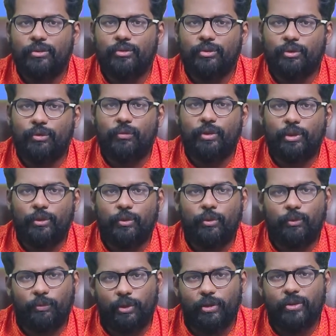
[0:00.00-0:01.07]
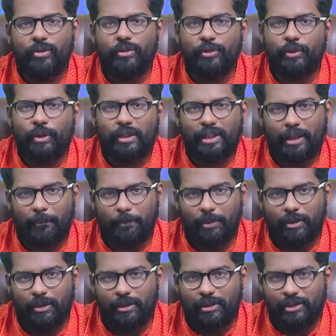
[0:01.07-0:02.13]
So when your
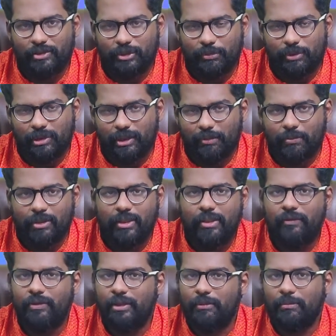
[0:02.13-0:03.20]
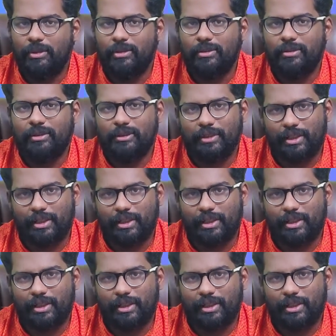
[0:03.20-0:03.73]
capital needs to be doubled in a month,